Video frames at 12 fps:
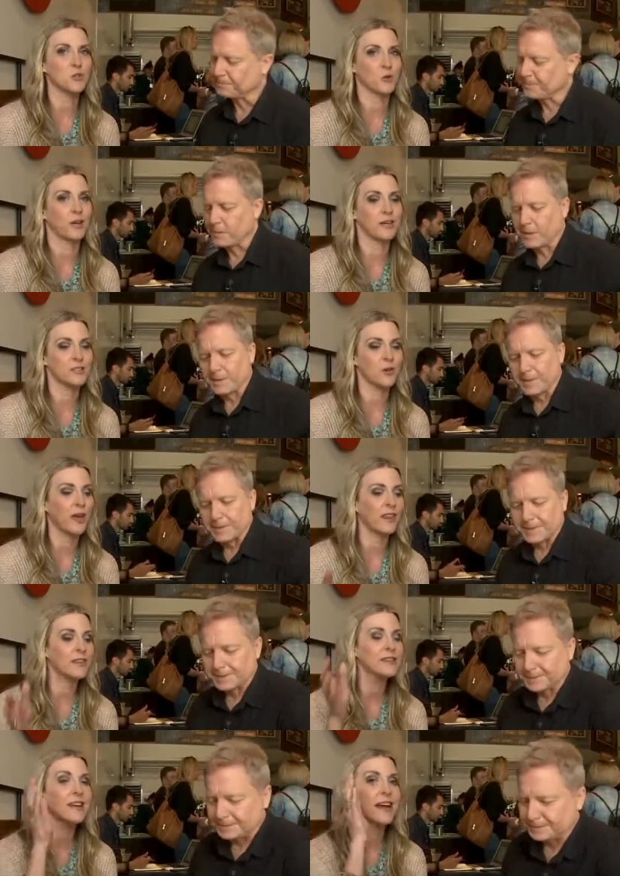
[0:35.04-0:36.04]
Speaker 1: treats. Okay,
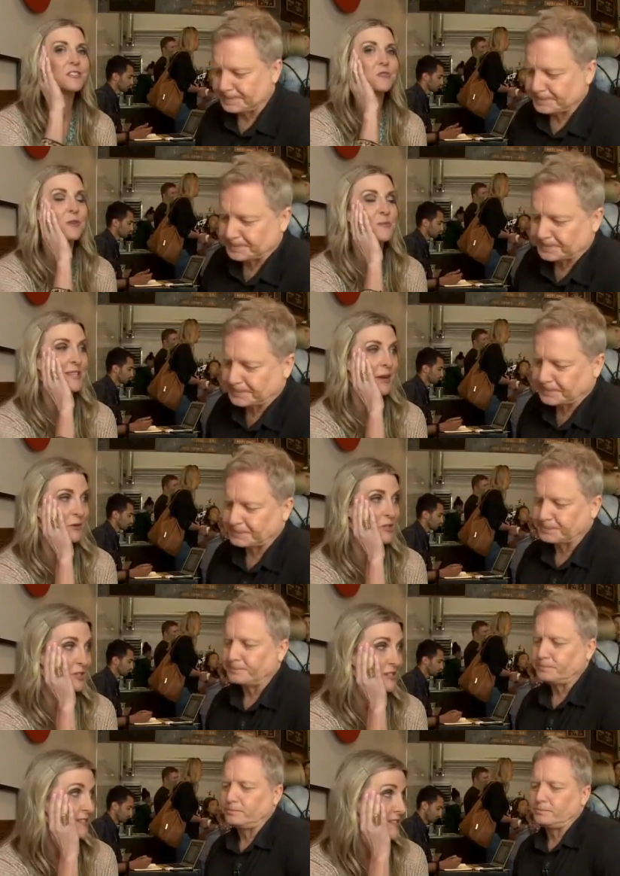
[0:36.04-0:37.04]
these ice cream
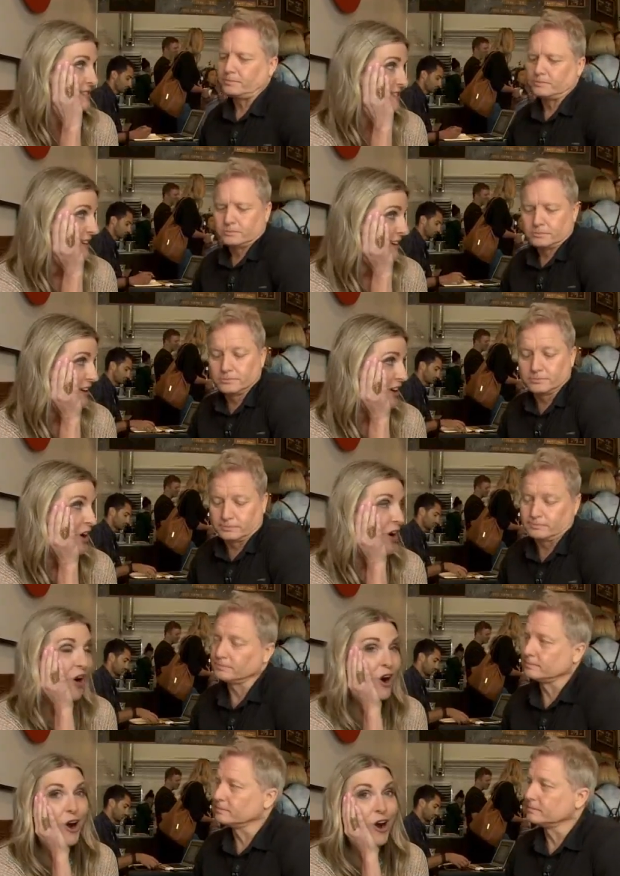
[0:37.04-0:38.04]
sandwiches
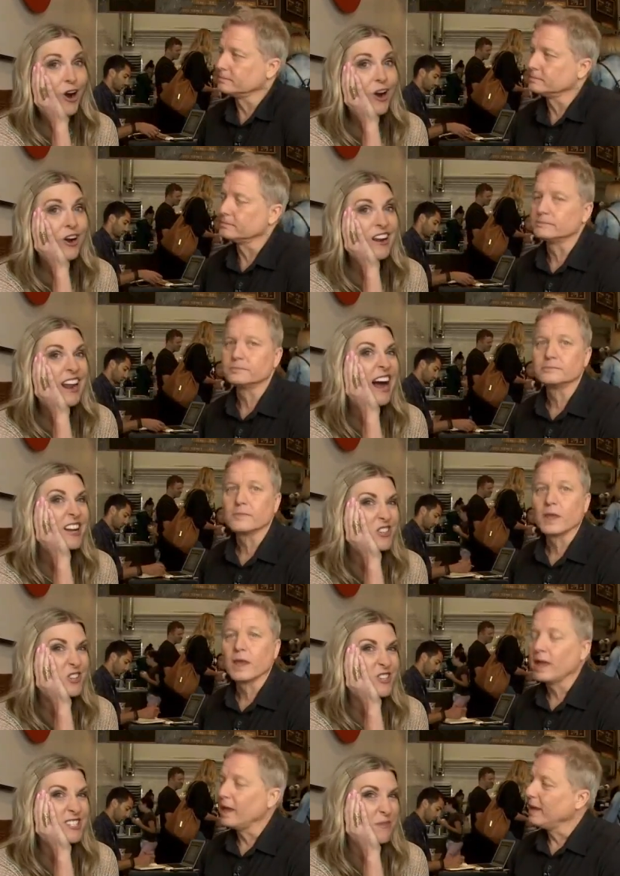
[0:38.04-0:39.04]
mm. are
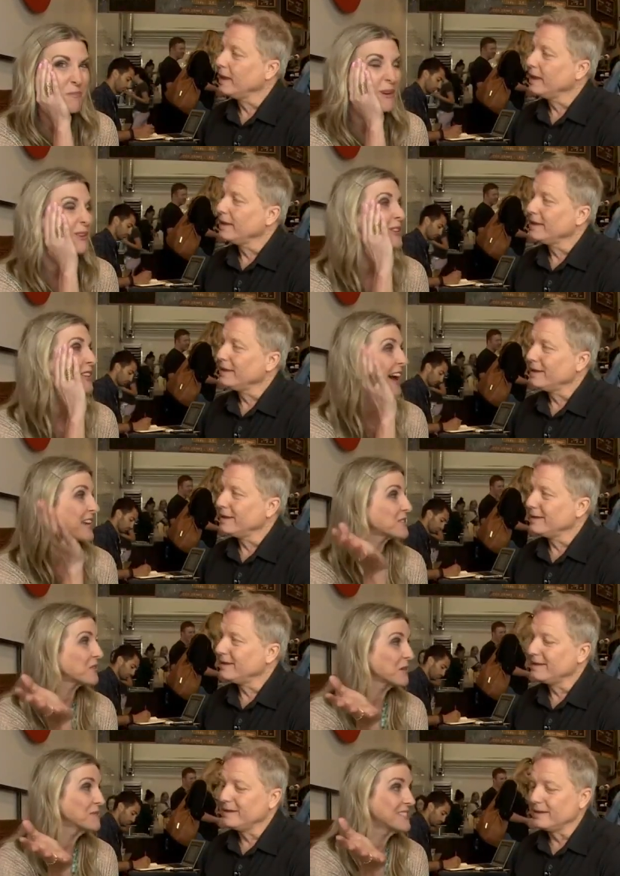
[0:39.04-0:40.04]
not your typical
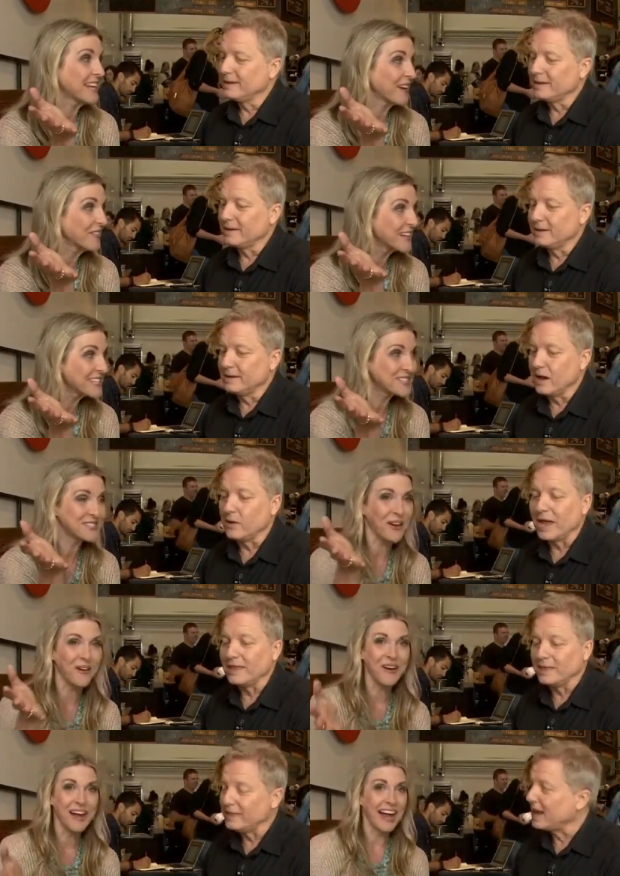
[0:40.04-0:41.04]
ice cream sandwich. No,
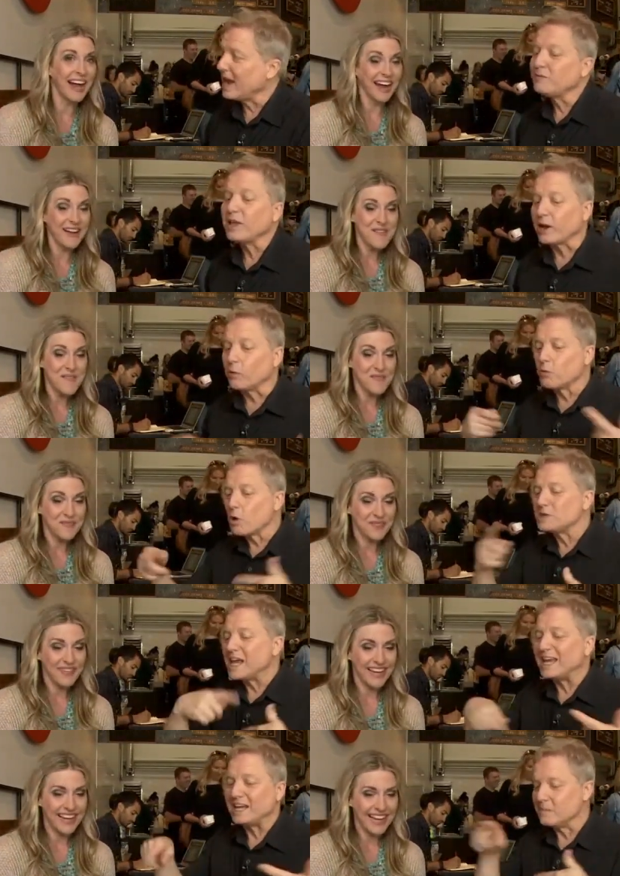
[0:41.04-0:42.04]
so
Speaker 2: they have like a
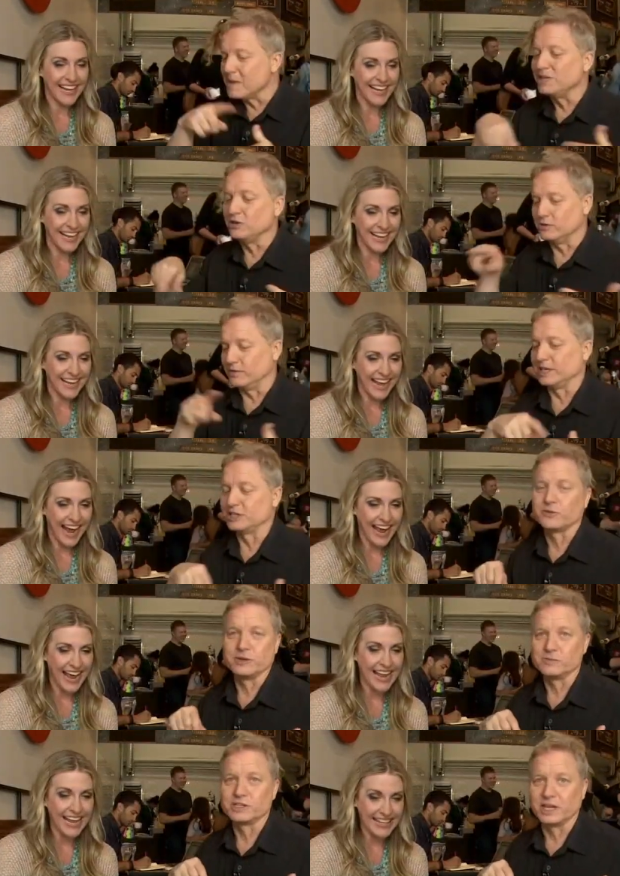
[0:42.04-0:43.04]
rotating menu of ice
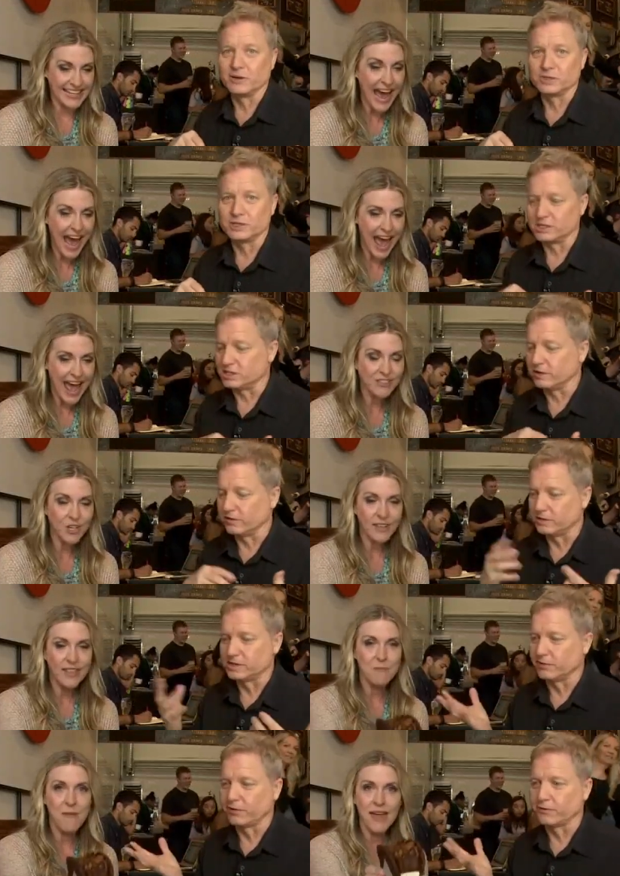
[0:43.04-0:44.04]
cream sandwiches. Yeah, and
Speaker 1: look,
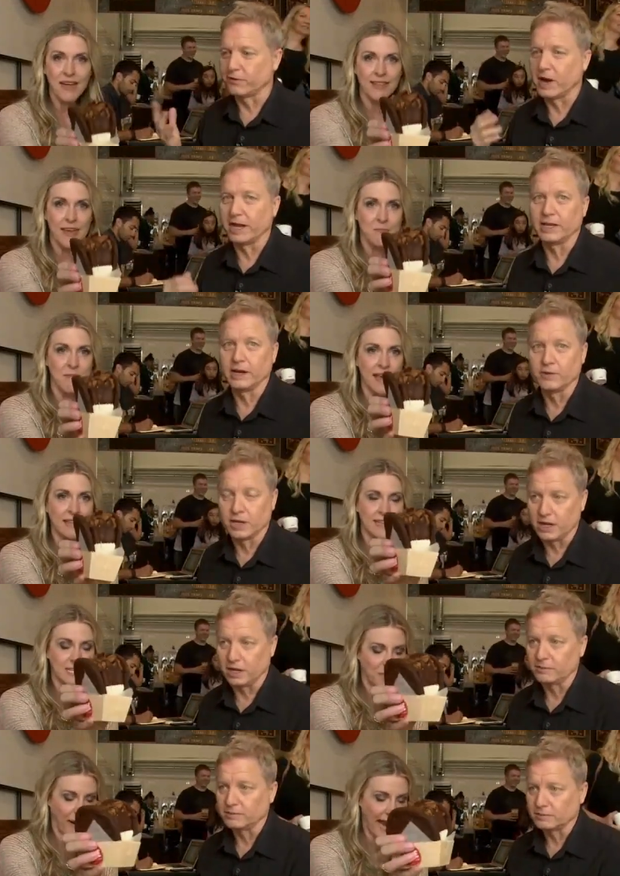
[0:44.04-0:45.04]
they make they make
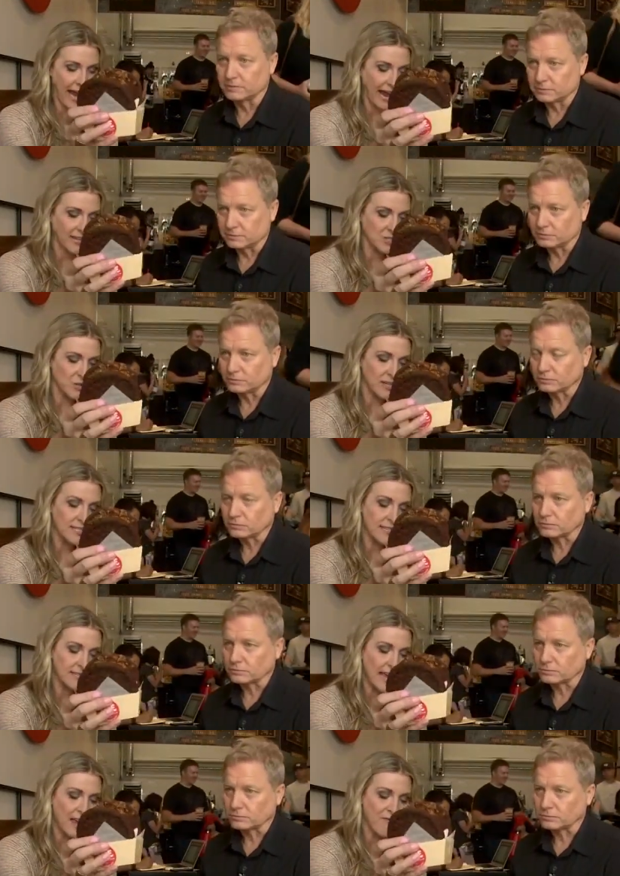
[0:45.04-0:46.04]
these by hand. So this
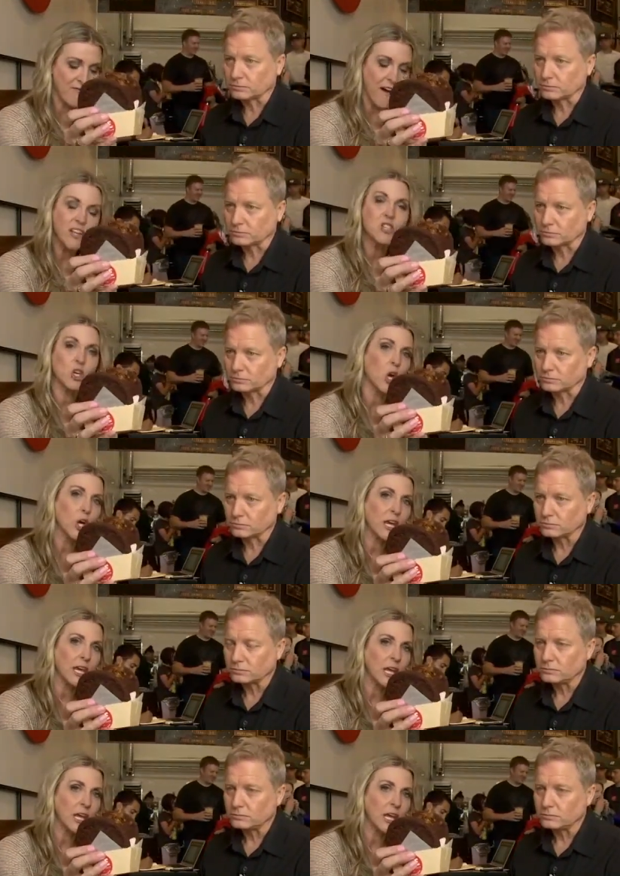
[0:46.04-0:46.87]
is a fudge cookie.